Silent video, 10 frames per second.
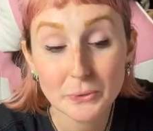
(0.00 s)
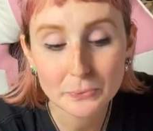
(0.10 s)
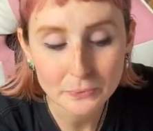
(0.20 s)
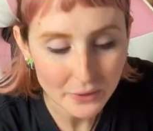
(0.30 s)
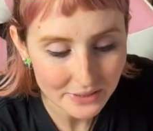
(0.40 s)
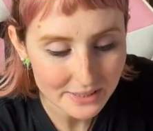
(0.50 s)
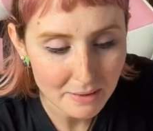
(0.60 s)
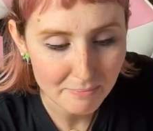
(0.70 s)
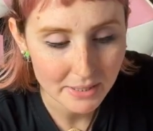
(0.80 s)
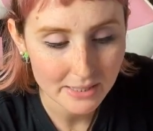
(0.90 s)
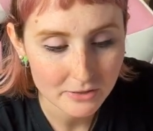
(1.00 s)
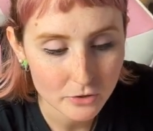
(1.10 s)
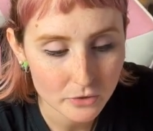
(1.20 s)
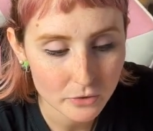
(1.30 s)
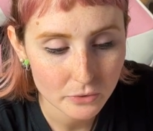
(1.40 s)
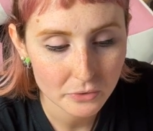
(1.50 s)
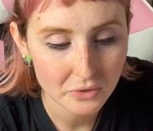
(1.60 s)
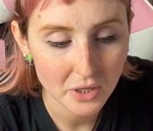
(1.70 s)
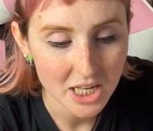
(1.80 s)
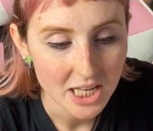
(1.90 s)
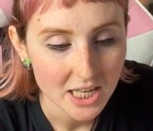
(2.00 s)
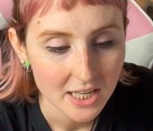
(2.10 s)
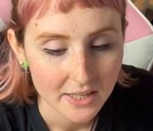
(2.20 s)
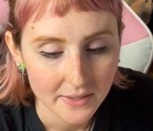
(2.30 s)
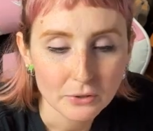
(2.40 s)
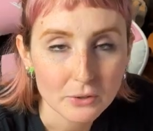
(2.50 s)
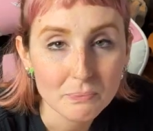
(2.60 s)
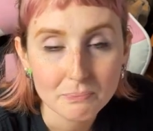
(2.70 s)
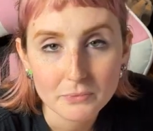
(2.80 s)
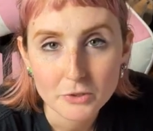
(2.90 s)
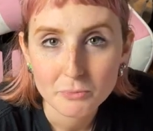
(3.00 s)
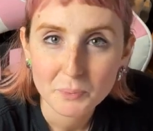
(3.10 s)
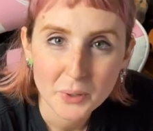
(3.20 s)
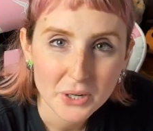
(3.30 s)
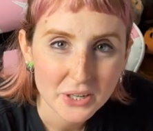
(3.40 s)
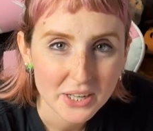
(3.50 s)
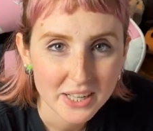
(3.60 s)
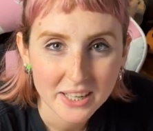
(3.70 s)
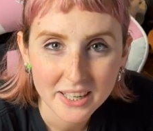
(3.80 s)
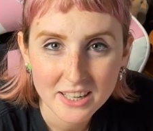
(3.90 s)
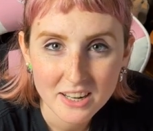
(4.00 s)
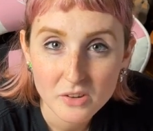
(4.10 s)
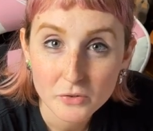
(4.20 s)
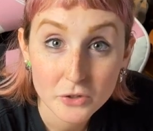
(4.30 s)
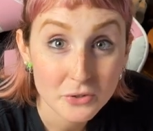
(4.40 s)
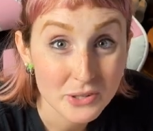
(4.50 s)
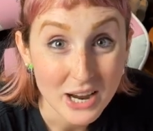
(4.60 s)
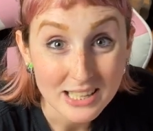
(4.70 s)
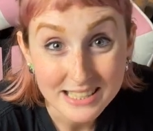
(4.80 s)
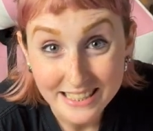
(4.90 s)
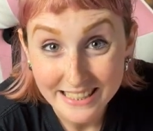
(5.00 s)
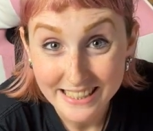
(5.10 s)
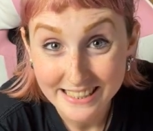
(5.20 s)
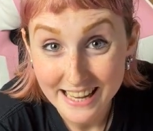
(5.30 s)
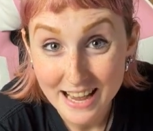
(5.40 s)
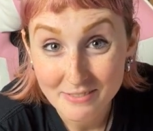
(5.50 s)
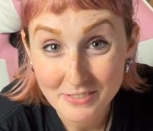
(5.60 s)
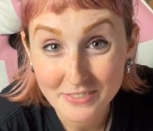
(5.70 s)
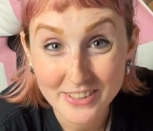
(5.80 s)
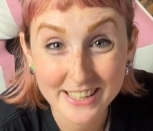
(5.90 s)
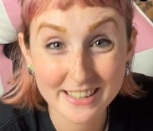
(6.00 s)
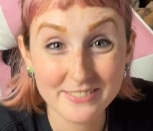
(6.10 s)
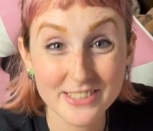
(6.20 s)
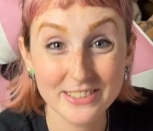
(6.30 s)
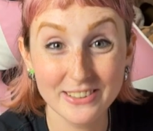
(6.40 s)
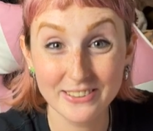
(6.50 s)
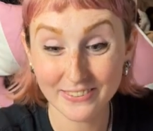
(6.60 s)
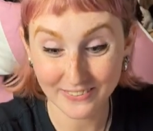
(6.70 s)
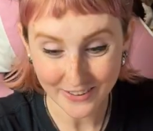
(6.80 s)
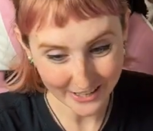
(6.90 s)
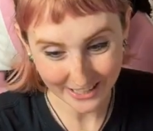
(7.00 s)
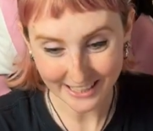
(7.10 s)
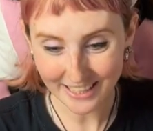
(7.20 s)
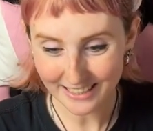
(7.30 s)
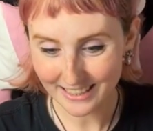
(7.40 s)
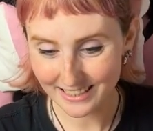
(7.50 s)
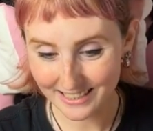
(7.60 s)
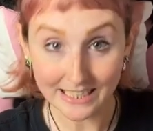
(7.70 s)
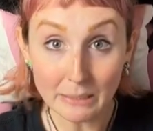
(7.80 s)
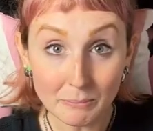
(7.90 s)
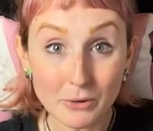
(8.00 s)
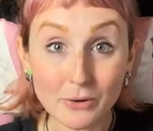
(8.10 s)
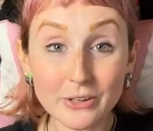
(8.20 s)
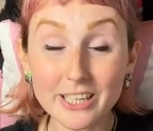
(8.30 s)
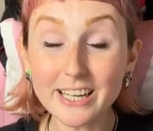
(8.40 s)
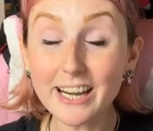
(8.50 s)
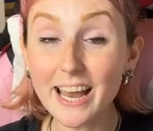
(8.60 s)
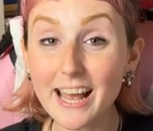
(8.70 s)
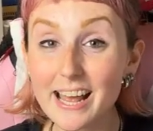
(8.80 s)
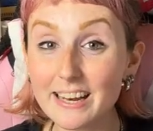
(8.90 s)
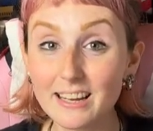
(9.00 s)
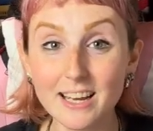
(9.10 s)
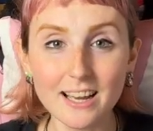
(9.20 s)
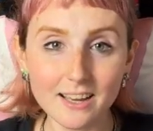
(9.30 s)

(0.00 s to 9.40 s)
you want that bit to, you know, spark enough curiosity in them for them to want to click see more and